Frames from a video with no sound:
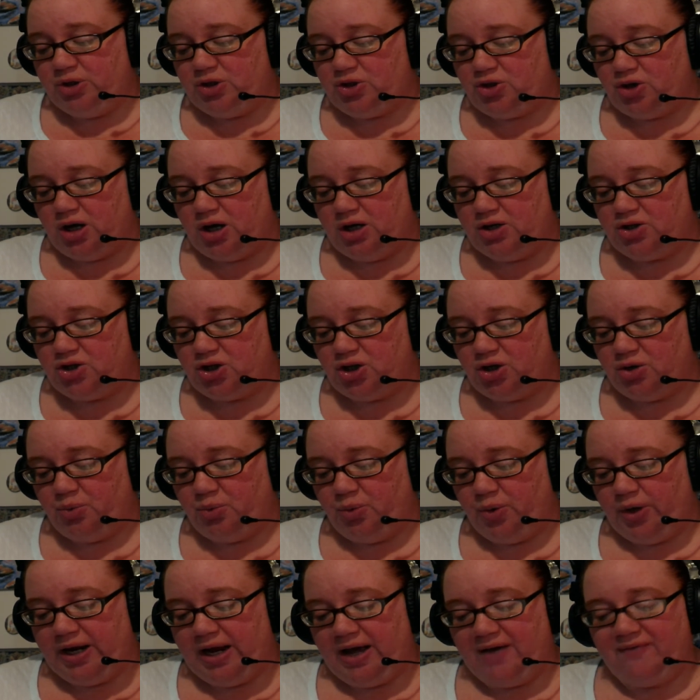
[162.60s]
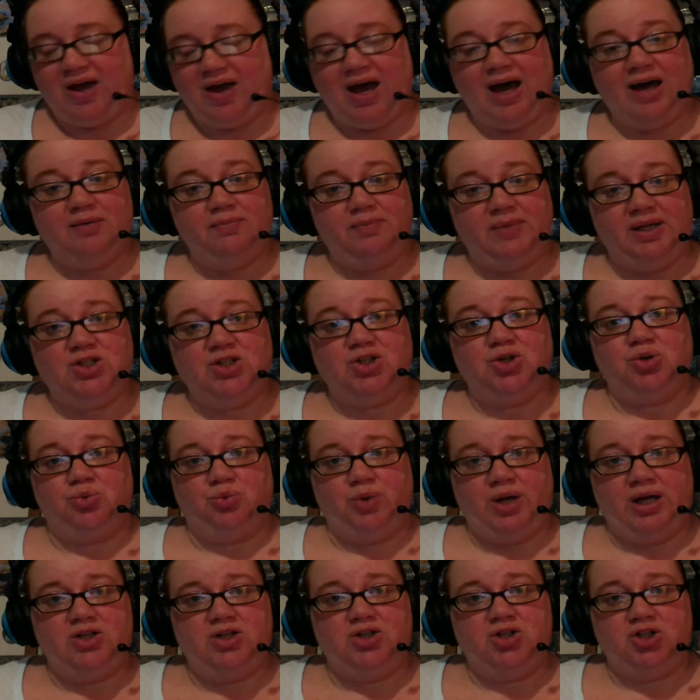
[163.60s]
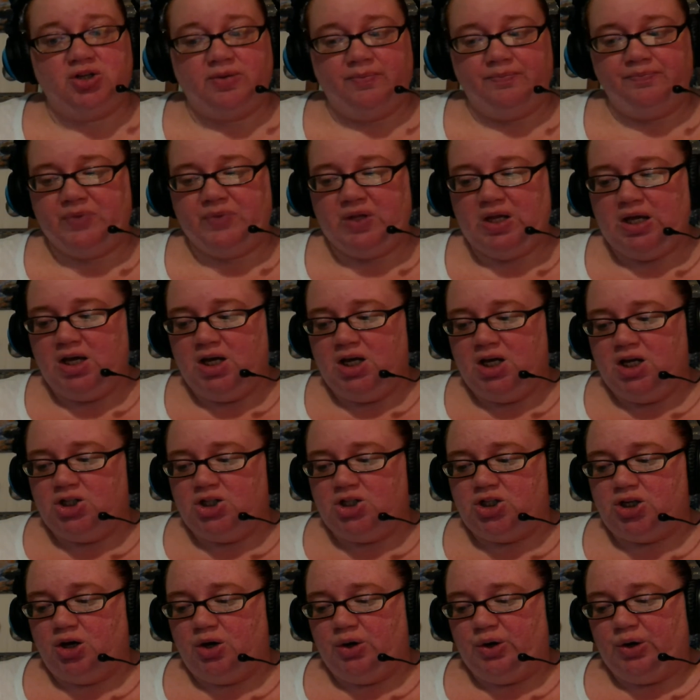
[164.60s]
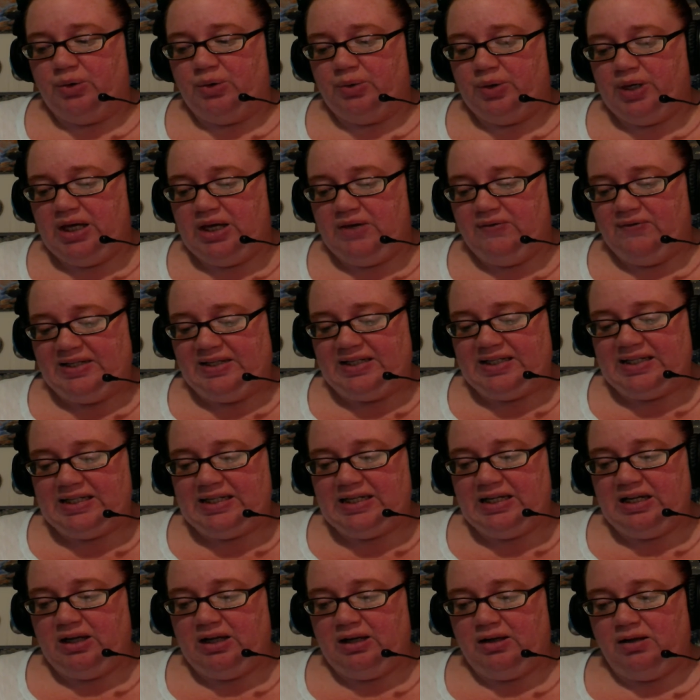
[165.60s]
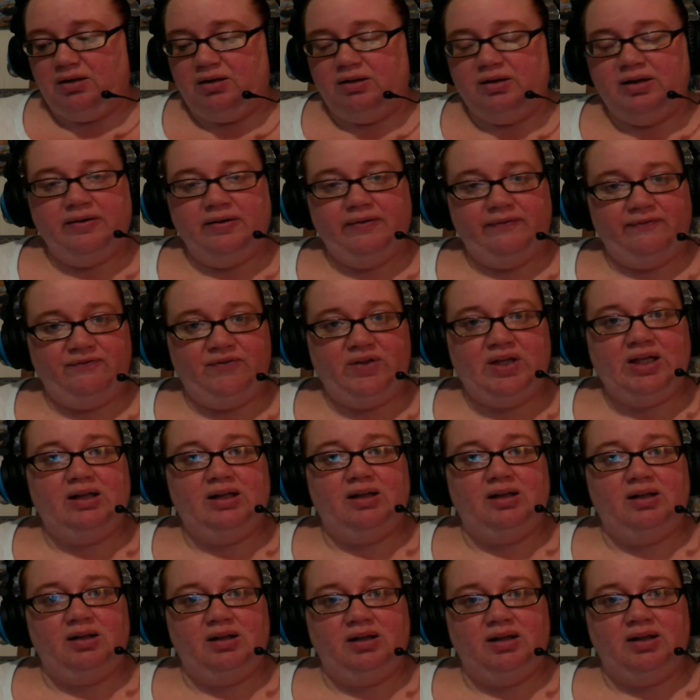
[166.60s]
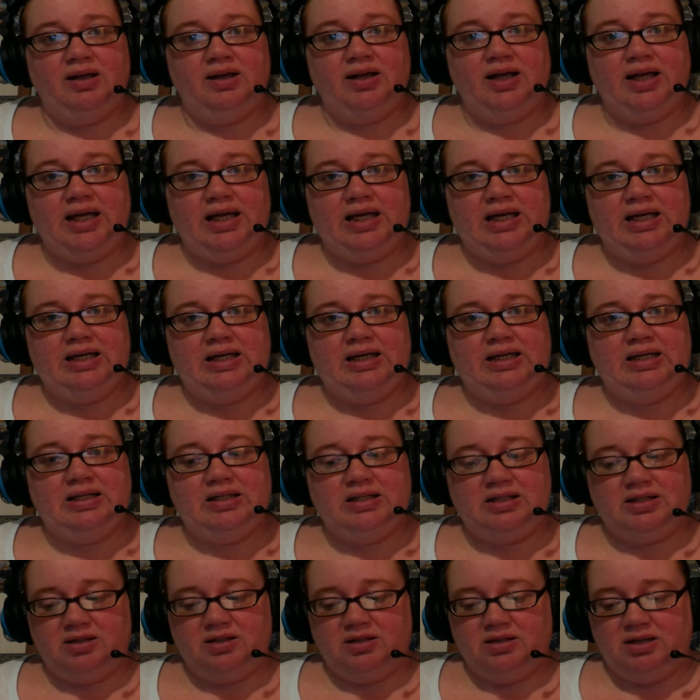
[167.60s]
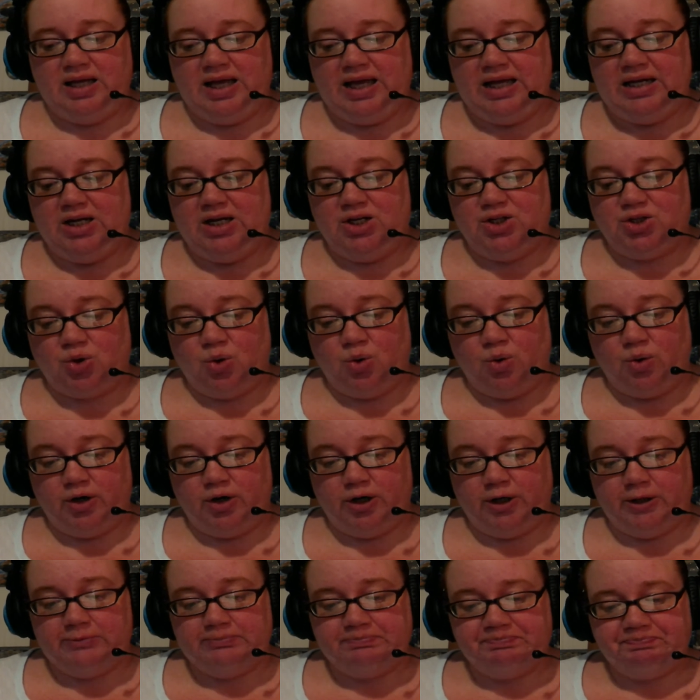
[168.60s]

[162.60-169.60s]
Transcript: Hunter would have gotten me to Rich. So even still, Phil is in his corner.